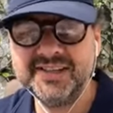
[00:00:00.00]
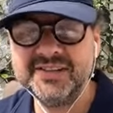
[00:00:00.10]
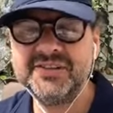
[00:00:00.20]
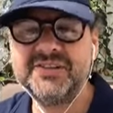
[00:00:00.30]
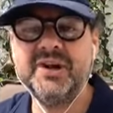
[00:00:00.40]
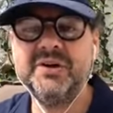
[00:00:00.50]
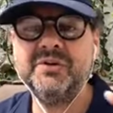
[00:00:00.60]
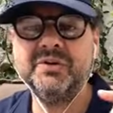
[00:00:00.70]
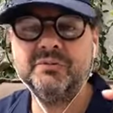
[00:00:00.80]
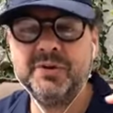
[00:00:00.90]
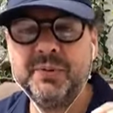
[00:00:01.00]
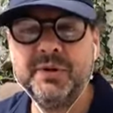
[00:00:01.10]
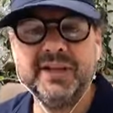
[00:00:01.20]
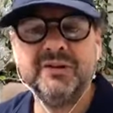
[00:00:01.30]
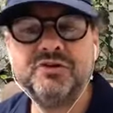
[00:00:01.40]
So we put
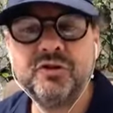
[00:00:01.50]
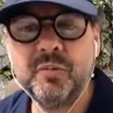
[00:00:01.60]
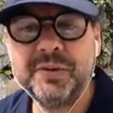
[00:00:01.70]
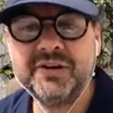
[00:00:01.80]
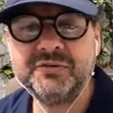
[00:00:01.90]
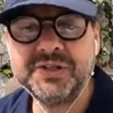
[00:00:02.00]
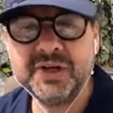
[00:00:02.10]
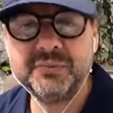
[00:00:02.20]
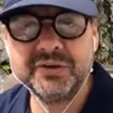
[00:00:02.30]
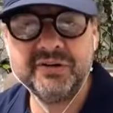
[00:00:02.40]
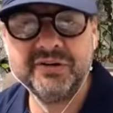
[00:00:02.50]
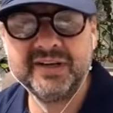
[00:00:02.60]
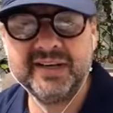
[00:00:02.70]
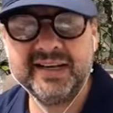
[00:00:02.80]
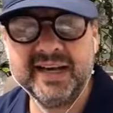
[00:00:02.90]
it in the drawer because we don't want to look at
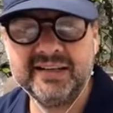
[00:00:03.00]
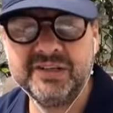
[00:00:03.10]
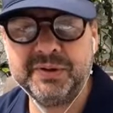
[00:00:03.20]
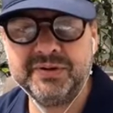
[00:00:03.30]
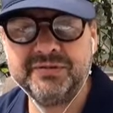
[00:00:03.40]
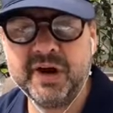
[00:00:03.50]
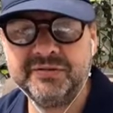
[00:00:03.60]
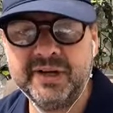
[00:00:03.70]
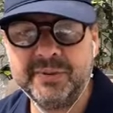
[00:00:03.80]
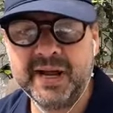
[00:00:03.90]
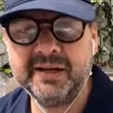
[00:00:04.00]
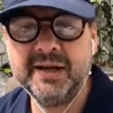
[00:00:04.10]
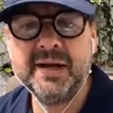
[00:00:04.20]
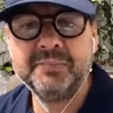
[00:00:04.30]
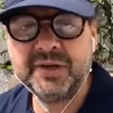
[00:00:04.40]
it again, this big 5-year plan,
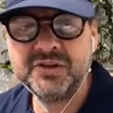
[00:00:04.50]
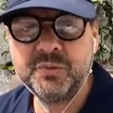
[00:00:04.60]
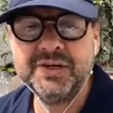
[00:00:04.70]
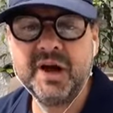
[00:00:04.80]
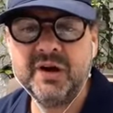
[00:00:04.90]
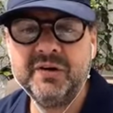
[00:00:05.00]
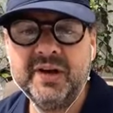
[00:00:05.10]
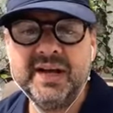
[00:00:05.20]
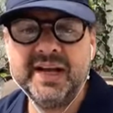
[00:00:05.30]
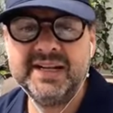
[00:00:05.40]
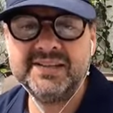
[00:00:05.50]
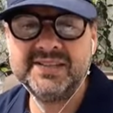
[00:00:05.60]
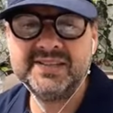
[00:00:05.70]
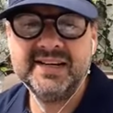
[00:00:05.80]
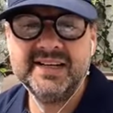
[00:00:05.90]
because we know
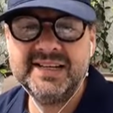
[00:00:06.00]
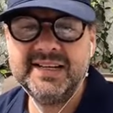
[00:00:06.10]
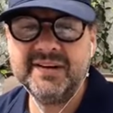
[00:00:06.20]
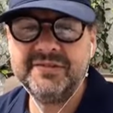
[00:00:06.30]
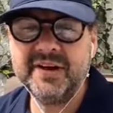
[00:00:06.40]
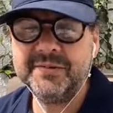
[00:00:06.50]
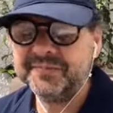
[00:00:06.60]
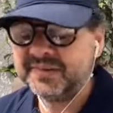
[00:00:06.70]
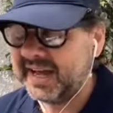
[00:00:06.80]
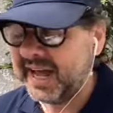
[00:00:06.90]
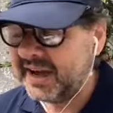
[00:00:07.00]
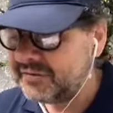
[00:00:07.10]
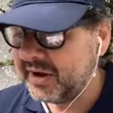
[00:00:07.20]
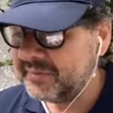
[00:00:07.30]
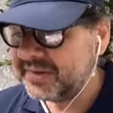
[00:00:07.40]
it's never,
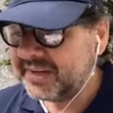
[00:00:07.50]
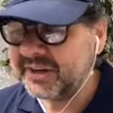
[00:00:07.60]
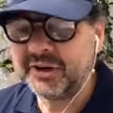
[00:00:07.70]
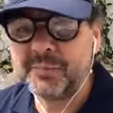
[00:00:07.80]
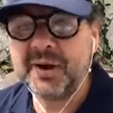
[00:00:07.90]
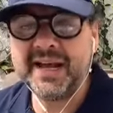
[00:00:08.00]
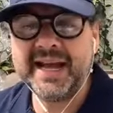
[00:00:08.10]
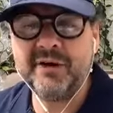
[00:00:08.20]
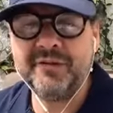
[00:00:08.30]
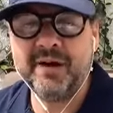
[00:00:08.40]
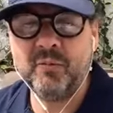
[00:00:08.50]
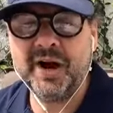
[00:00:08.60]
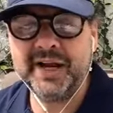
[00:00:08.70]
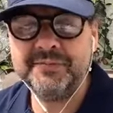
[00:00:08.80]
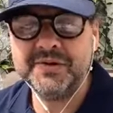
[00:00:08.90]
ever going to play out that
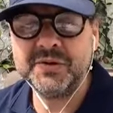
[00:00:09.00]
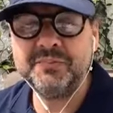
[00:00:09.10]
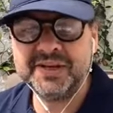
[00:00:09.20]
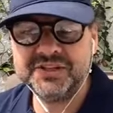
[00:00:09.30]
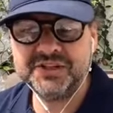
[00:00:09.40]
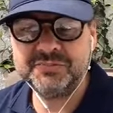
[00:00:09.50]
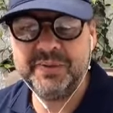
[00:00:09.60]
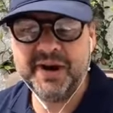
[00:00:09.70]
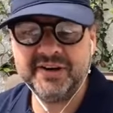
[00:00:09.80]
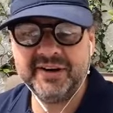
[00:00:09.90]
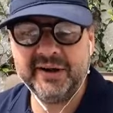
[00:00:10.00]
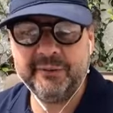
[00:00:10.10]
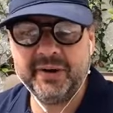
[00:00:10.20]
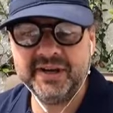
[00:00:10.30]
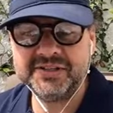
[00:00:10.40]
way. So best just bury that
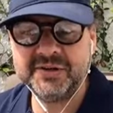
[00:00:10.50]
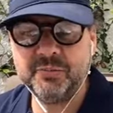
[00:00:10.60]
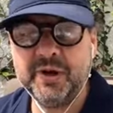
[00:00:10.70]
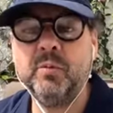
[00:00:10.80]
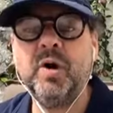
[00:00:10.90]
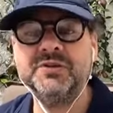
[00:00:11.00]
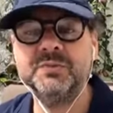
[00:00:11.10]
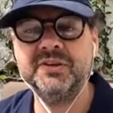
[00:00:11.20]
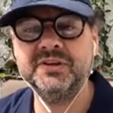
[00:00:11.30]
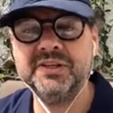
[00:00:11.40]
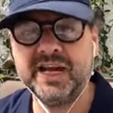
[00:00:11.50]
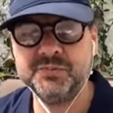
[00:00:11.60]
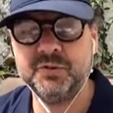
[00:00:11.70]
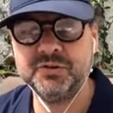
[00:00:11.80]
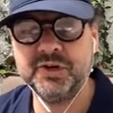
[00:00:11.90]
away somewhere. Whereas with the
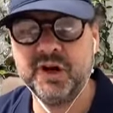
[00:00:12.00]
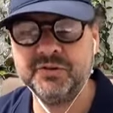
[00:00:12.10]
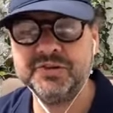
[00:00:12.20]
dashboard dials,